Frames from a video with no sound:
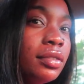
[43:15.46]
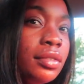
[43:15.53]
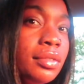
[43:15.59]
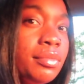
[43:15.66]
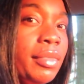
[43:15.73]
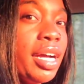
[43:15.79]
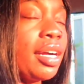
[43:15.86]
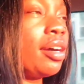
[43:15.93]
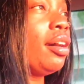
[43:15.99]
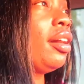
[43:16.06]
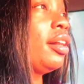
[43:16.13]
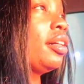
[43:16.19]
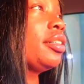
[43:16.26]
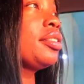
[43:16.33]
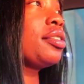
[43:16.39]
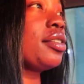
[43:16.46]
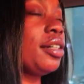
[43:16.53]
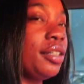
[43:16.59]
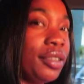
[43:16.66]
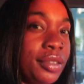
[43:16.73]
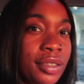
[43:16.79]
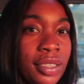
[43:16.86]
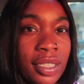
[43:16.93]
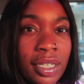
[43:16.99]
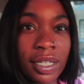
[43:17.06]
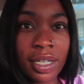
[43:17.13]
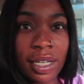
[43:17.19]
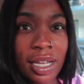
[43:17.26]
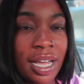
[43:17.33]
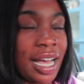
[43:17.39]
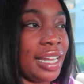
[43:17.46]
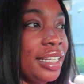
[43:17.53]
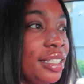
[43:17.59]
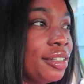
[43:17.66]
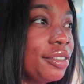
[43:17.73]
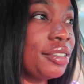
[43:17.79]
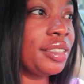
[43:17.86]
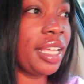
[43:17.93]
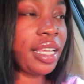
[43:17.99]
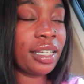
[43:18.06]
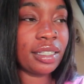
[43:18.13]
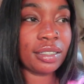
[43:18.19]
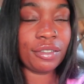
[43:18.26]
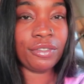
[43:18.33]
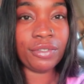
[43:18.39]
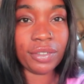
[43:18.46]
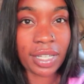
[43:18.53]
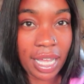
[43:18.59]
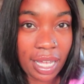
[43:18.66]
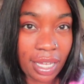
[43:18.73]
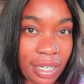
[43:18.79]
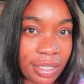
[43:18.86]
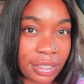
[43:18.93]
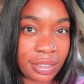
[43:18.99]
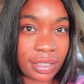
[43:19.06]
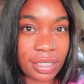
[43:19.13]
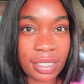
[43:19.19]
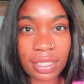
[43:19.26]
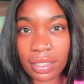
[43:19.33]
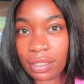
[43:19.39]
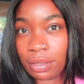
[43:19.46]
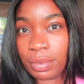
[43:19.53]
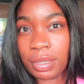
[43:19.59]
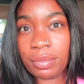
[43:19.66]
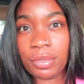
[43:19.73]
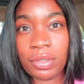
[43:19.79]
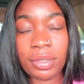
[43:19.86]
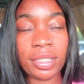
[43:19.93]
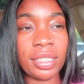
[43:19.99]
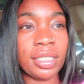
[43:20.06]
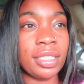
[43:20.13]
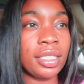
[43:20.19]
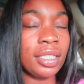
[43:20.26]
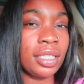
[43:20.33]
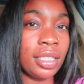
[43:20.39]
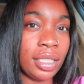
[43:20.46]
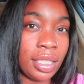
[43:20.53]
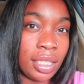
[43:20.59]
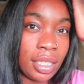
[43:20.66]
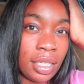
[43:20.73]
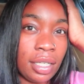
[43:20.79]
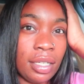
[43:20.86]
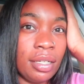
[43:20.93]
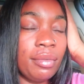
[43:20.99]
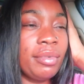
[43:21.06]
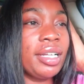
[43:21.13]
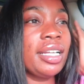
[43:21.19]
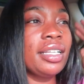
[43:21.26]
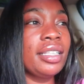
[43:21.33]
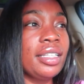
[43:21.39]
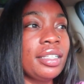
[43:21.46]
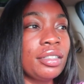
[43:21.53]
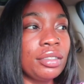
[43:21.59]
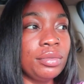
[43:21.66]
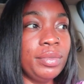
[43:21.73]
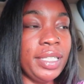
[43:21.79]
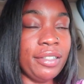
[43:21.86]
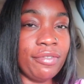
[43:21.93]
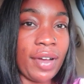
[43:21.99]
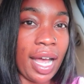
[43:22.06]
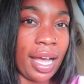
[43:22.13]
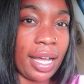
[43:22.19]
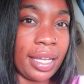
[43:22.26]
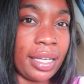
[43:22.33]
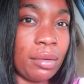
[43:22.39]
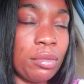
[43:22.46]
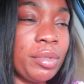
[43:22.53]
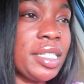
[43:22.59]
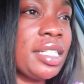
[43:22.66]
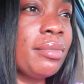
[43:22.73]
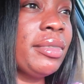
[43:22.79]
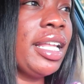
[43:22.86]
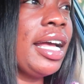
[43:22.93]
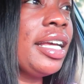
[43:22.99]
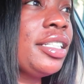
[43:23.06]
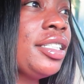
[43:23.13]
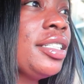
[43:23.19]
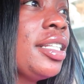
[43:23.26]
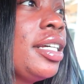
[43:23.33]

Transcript: my car. So I need to like flat iron this a little bit more, but I think it'll be fine. I'm gonna put some lashes